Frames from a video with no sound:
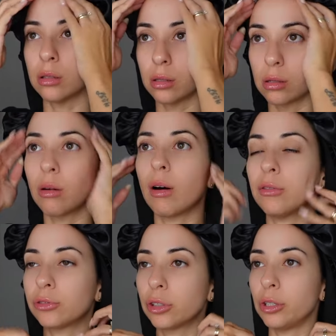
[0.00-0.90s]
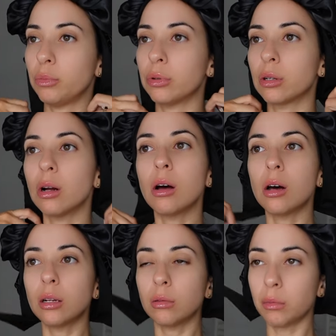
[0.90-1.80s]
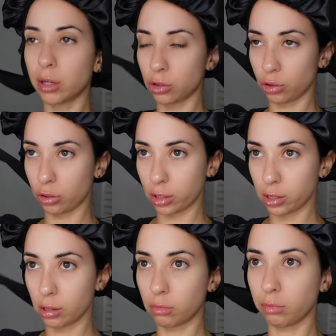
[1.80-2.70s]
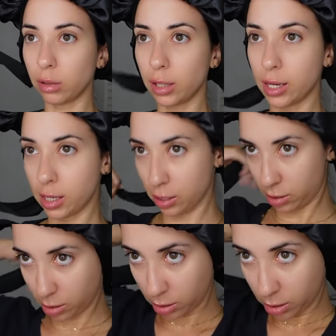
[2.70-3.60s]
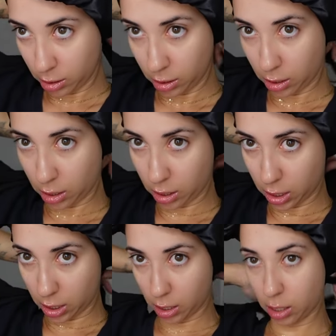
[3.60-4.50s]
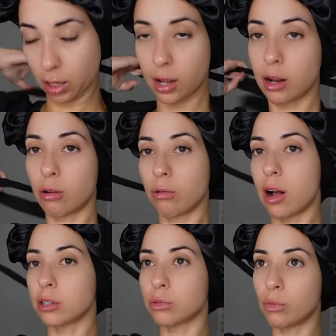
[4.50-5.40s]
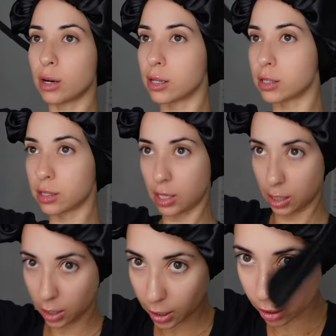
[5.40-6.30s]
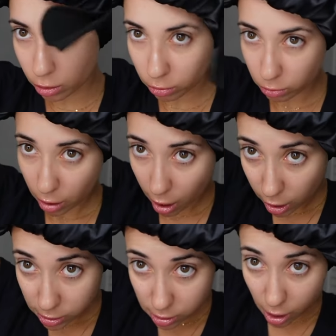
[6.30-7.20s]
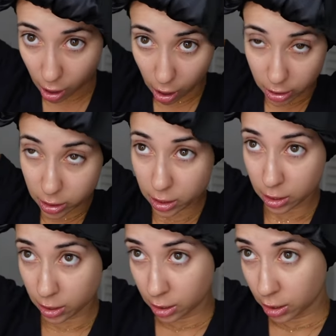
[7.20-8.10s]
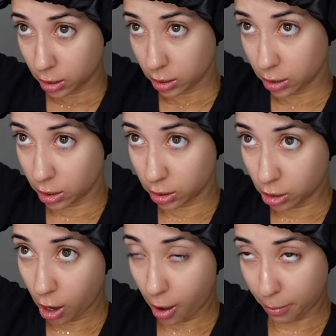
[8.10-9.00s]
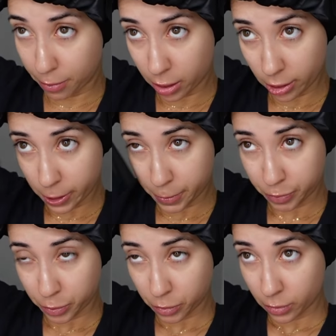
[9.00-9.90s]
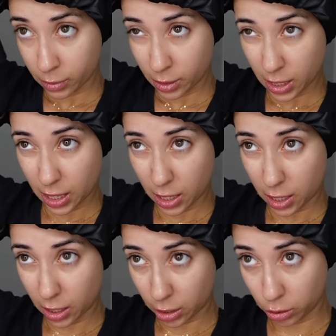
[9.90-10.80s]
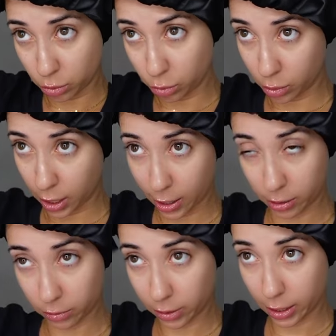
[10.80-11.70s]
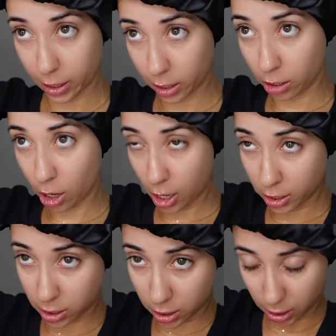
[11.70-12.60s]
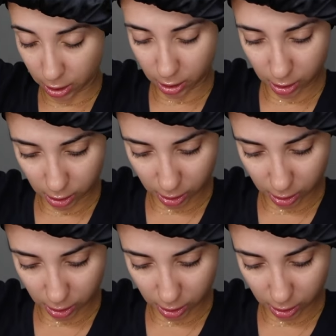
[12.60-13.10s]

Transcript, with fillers: So after you put it on, make sure it's on place. And then I cross once and then I cross on the top. And I do kind of like a knot and